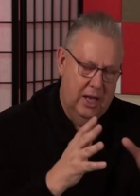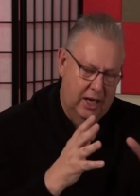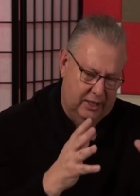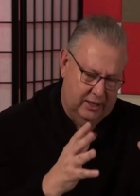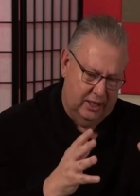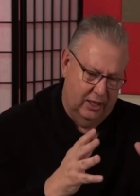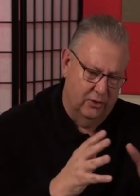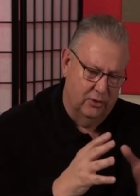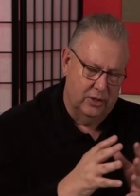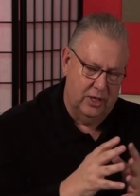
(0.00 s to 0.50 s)
He
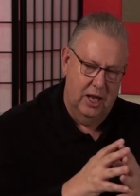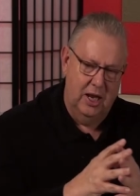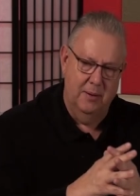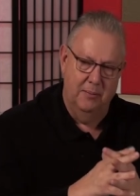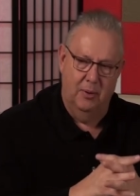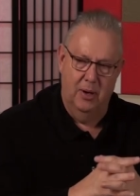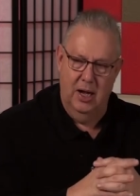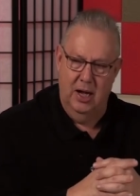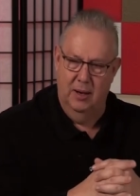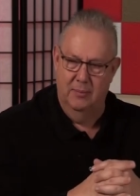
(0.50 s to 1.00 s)
tells
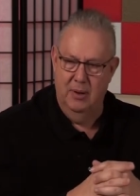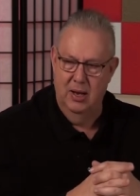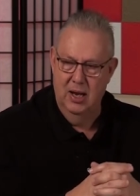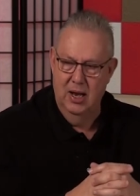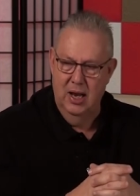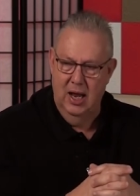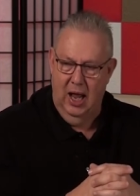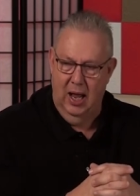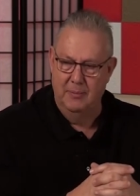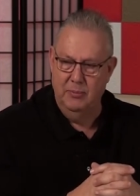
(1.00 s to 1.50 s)
Abraham,
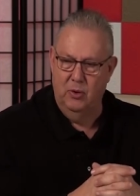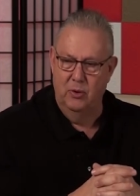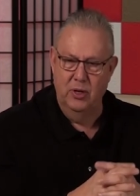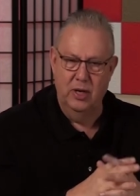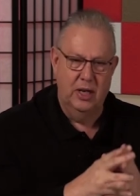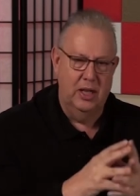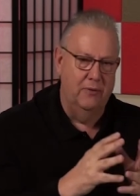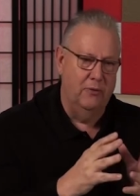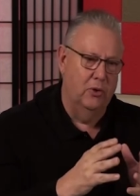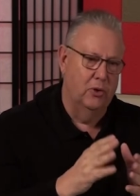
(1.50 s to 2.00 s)
I'm
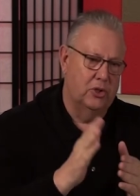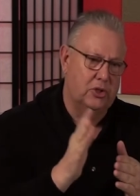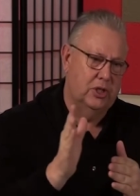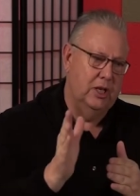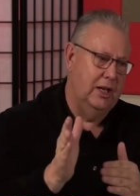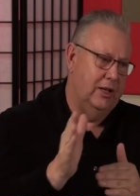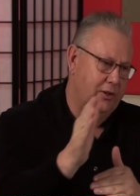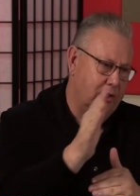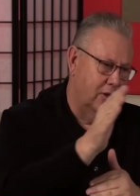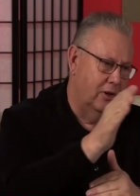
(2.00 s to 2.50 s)
going to give you
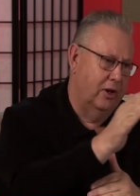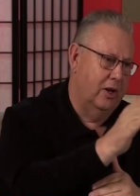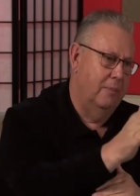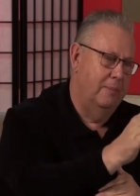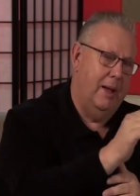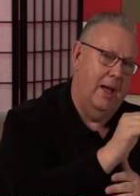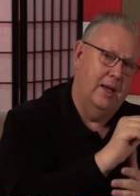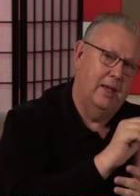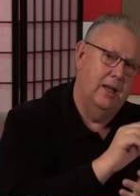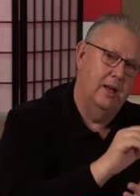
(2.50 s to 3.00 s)
seed. They're going to
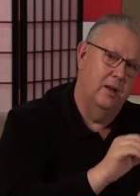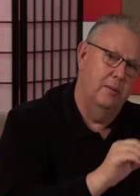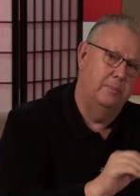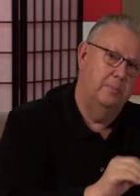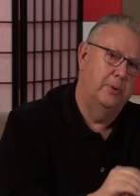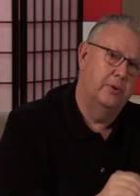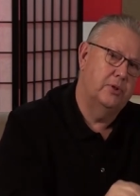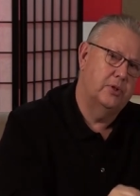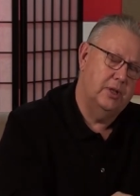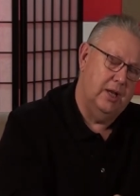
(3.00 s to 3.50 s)
come back in
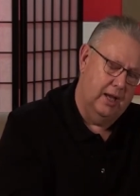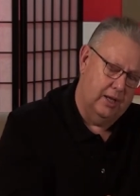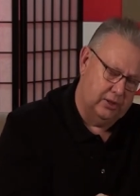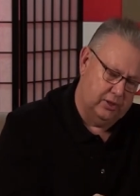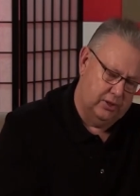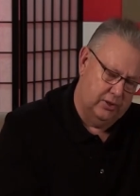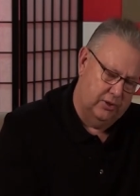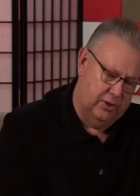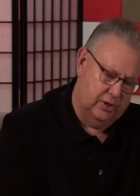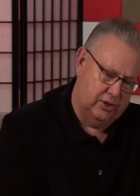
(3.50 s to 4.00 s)
and
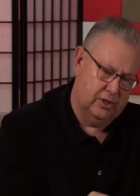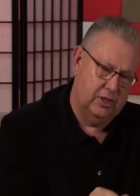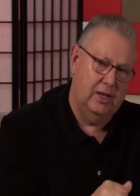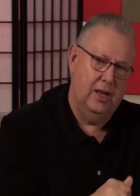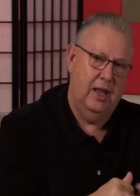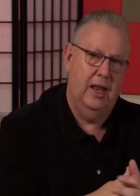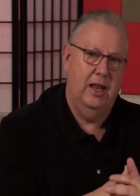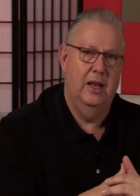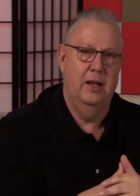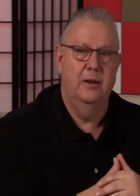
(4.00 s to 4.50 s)
possess this
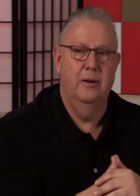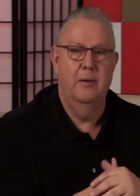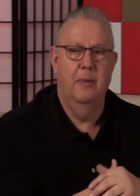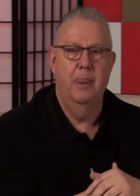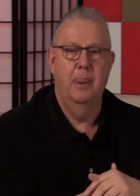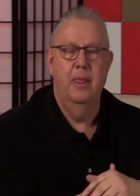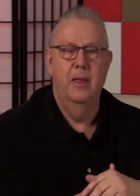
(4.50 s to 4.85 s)
land.